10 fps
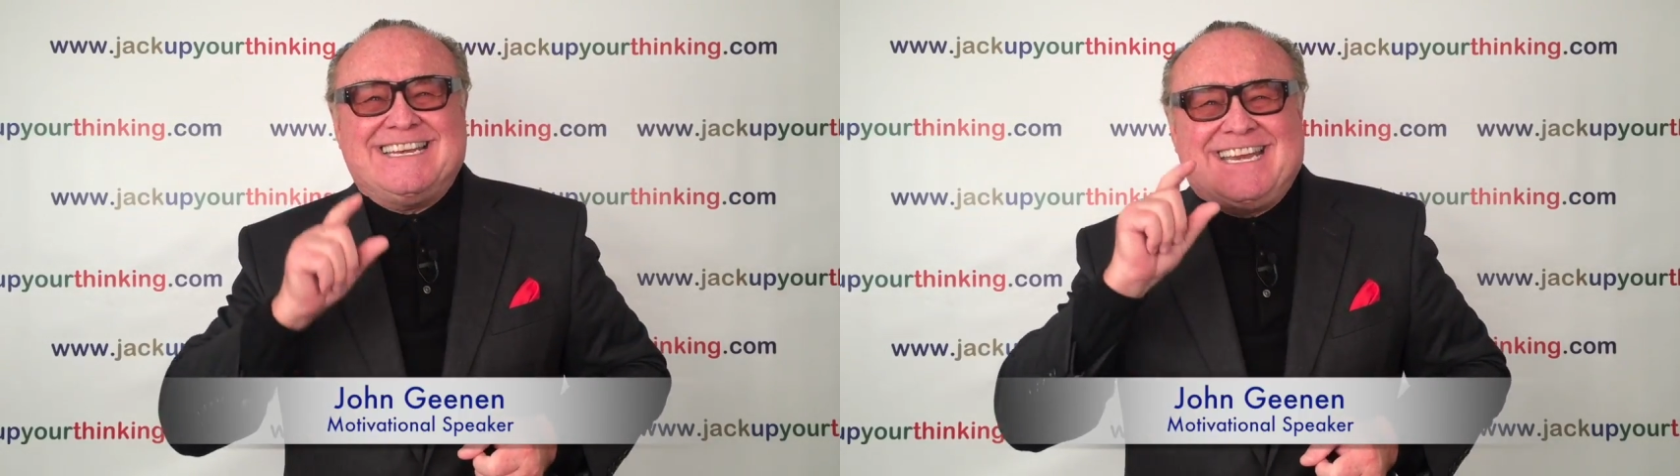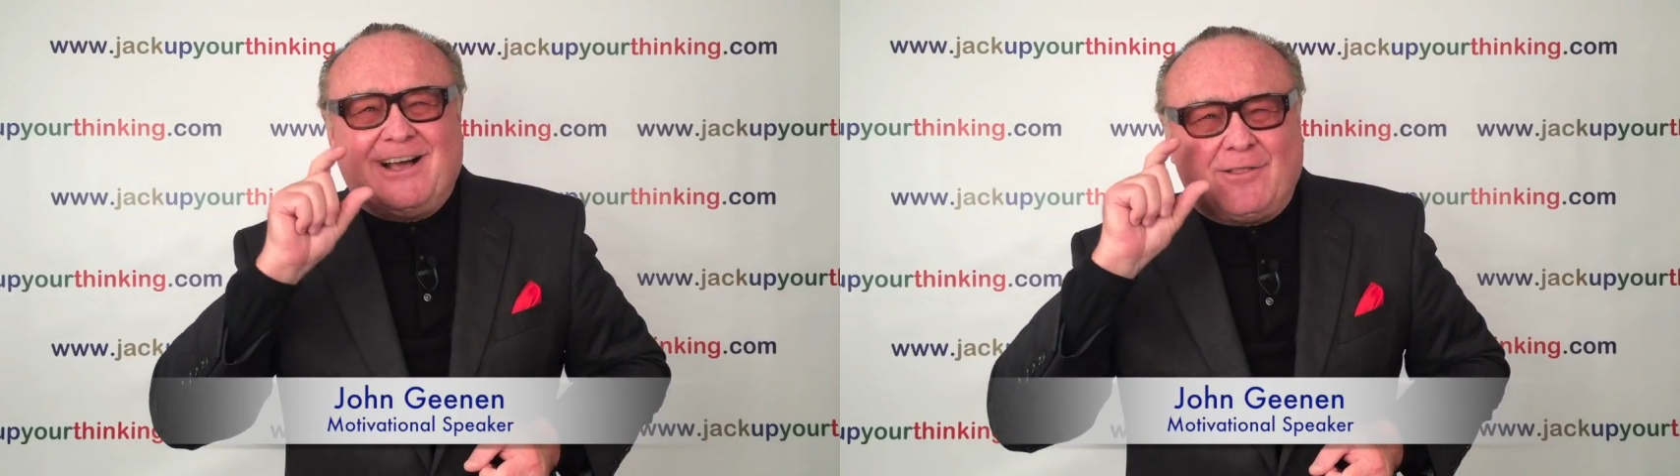
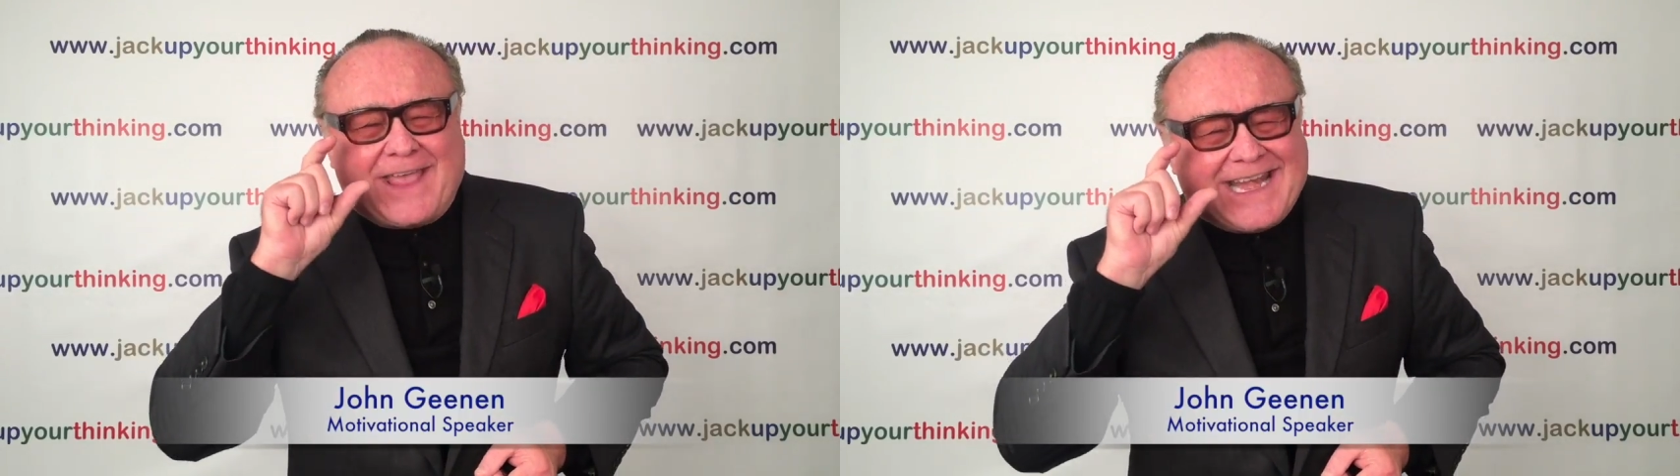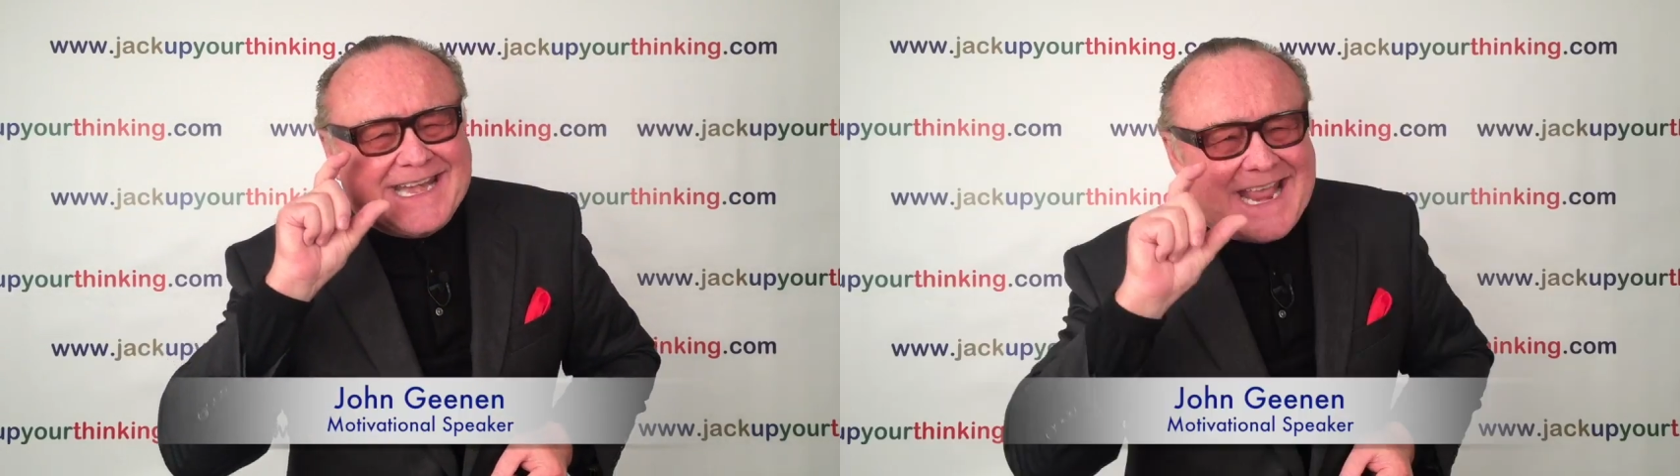Tell
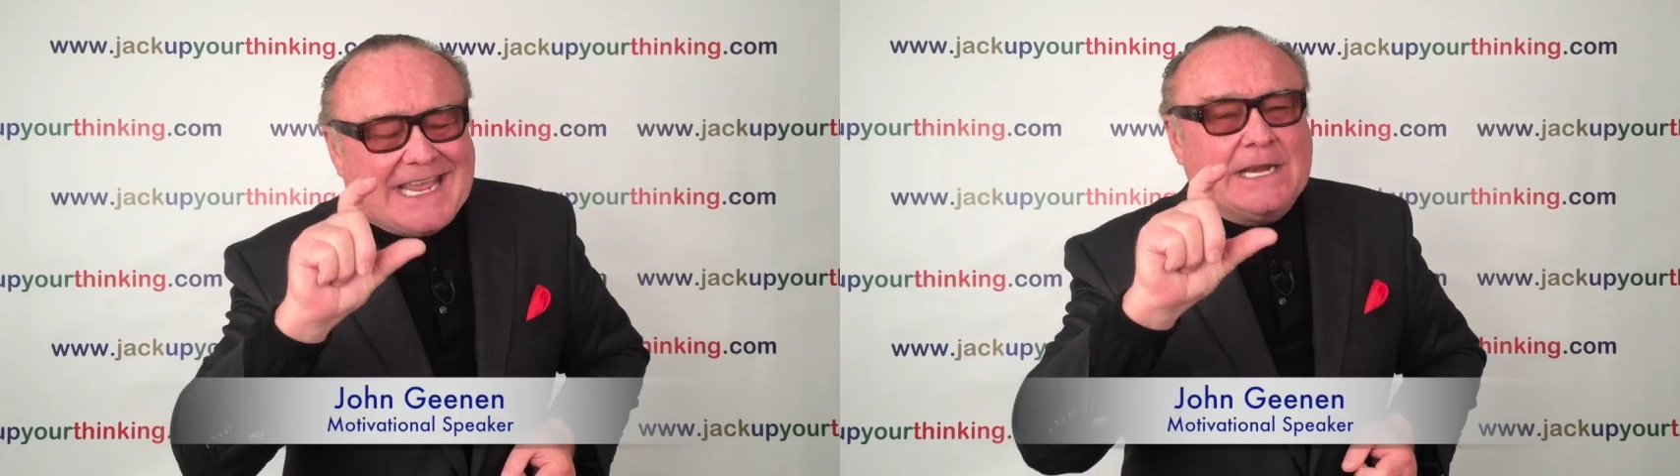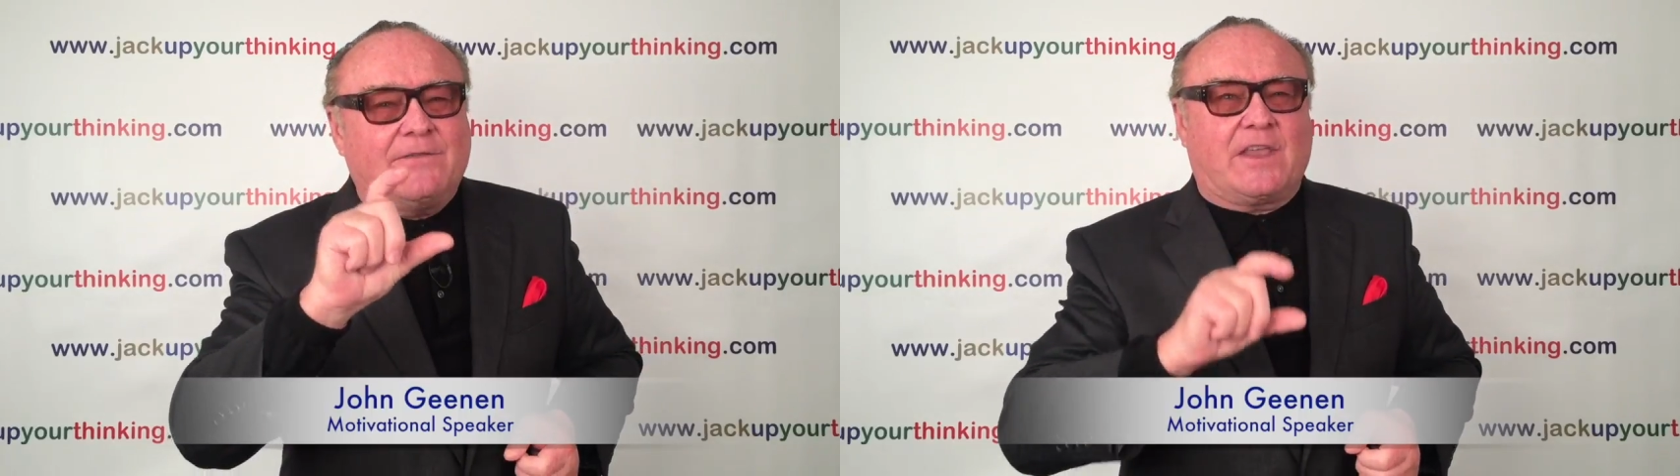that
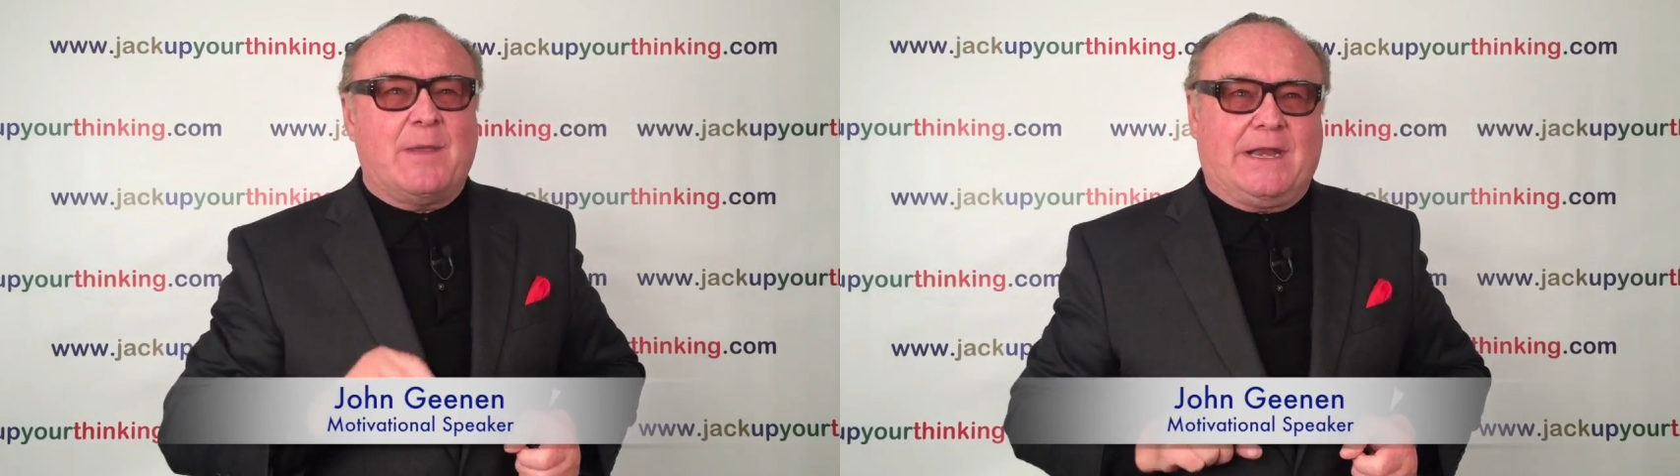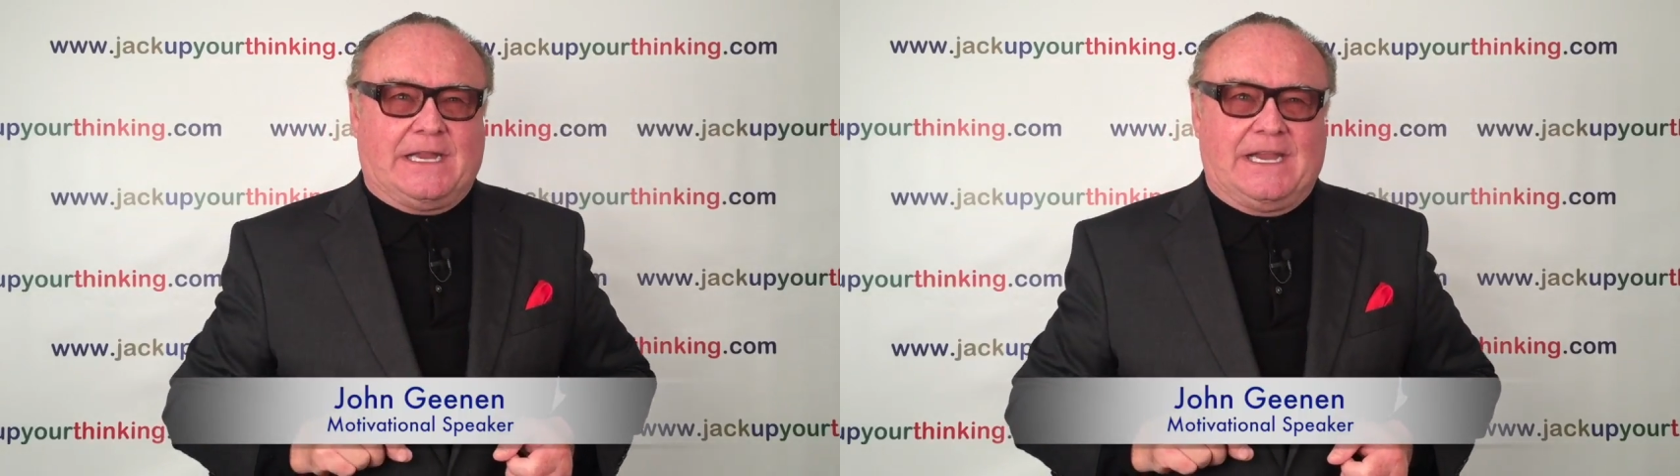negative
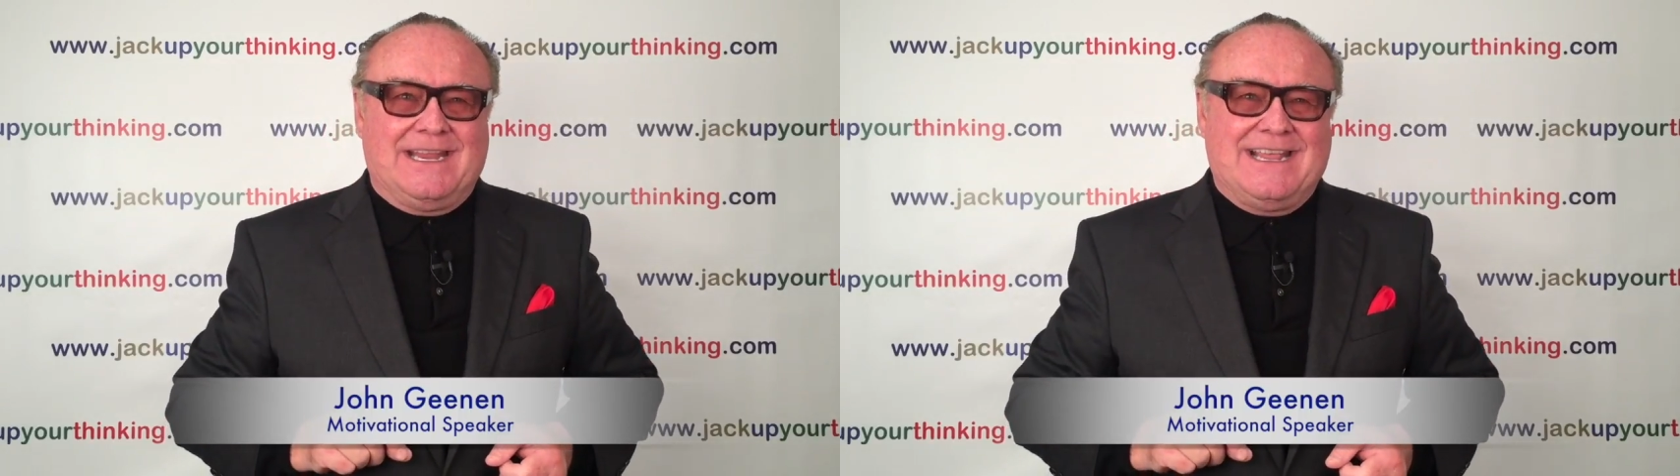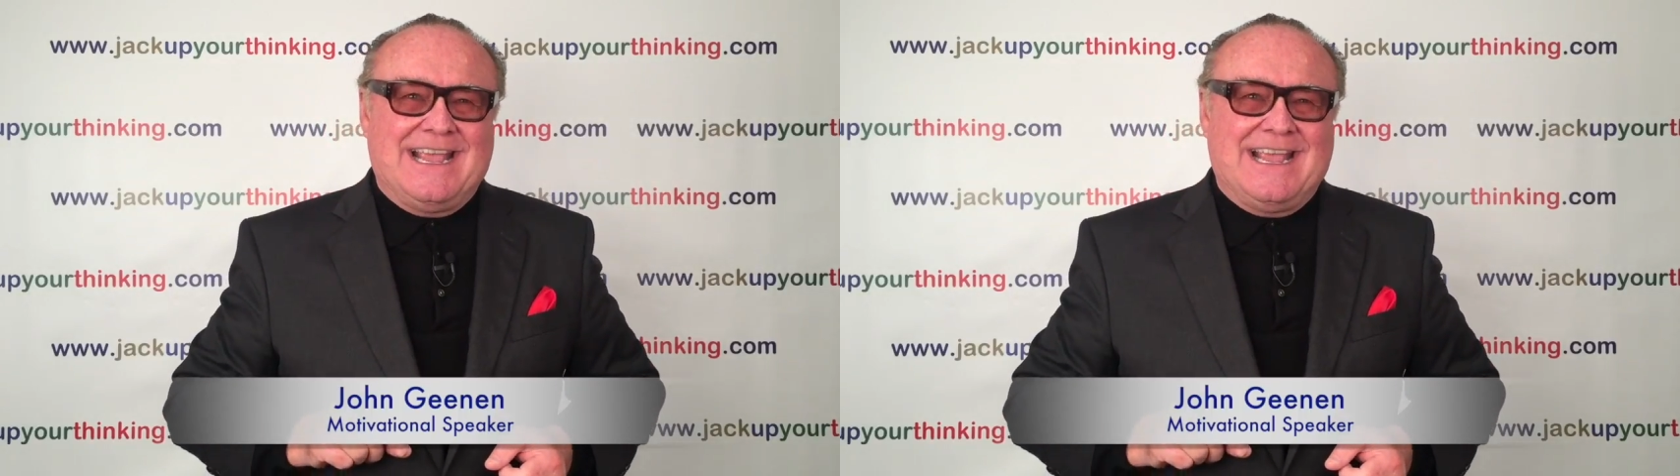committee